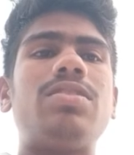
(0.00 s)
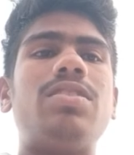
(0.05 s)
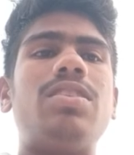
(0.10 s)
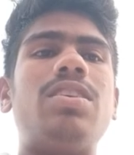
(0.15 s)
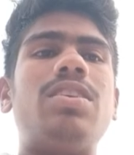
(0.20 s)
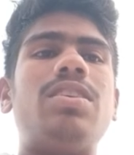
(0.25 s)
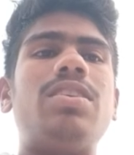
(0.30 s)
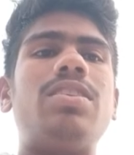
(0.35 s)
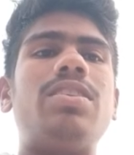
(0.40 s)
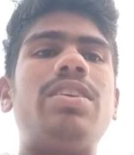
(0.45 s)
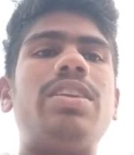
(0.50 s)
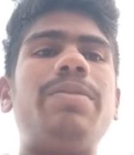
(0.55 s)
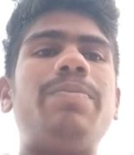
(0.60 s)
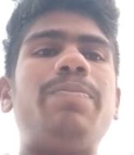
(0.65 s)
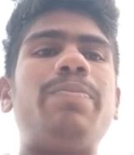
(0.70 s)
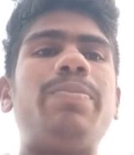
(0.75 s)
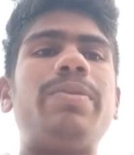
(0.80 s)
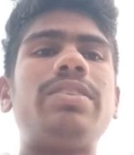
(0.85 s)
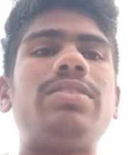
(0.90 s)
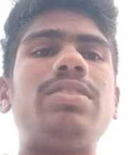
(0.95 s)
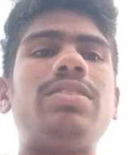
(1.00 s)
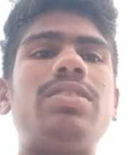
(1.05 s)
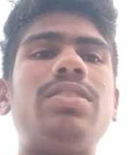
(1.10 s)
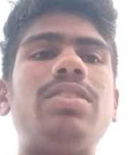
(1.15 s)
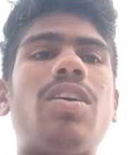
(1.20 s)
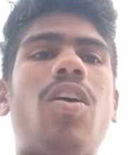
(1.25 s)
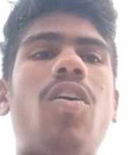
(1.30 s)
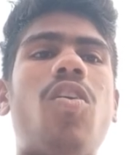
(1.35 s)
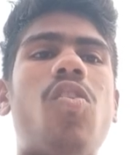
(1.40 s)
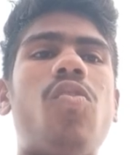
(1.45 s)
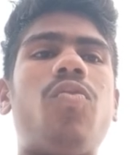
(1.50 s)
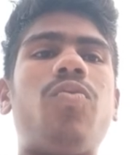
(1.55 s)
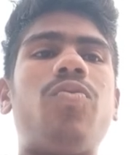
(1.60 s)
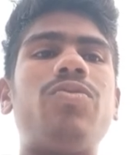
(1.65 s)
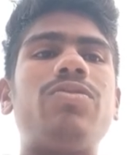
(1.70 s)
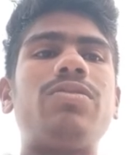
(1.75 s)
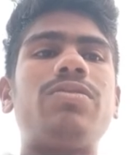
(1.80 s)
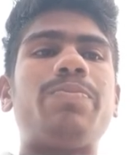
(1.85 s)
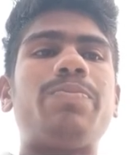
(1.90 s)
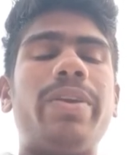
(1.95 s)
depression of
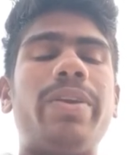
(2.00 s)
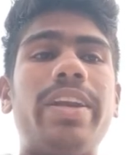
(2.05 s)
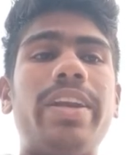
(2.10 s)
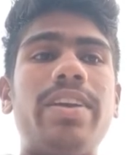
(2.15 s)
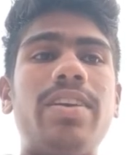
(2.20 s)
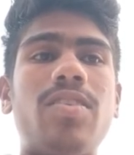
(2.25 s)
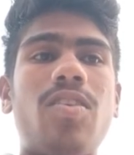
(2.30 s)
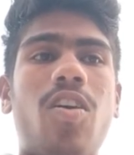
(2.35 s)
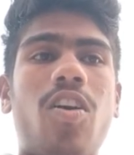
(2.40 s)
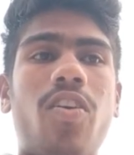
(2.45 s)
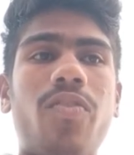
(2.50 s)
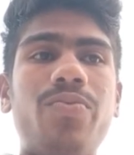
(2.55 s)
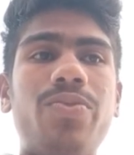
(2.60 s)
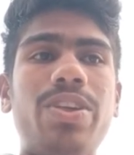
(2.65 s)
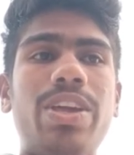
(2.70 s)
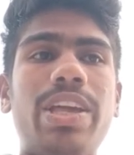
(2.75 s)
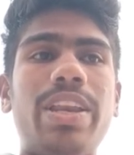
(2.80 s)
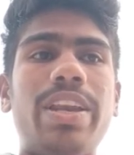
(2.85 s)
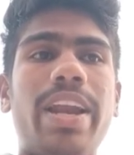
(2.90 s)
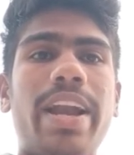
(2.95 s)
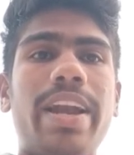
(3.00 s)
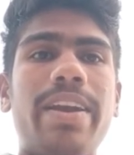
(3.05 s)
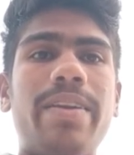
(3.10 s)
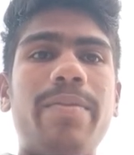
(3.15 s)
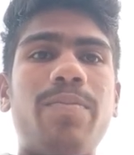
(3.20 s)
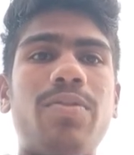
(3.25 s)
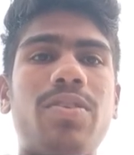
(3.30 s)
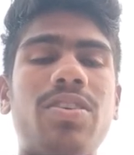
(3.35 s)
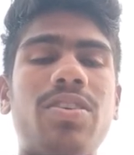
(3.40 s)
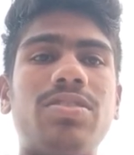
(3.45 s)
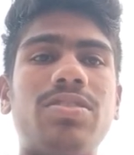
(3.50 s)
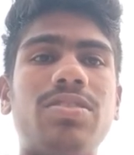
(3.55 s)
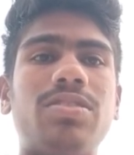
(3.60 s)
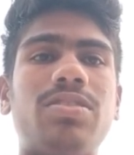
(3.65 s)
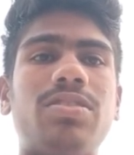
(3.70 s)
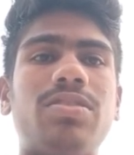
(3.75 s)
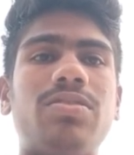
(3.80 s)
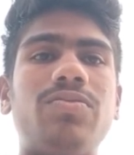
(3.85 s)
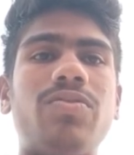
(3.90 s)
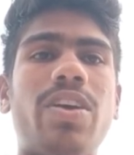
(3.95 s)
spread of the random process
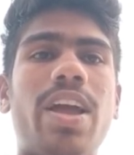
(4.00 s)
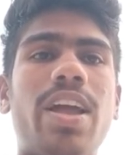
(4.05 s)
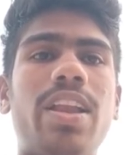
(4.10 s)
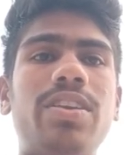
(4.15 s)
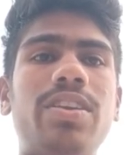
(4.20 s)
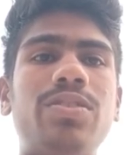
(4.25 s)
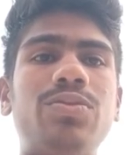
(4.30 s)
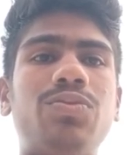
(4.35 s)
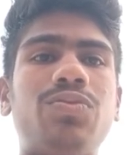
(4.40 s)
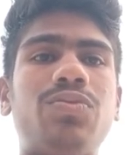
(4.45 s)
values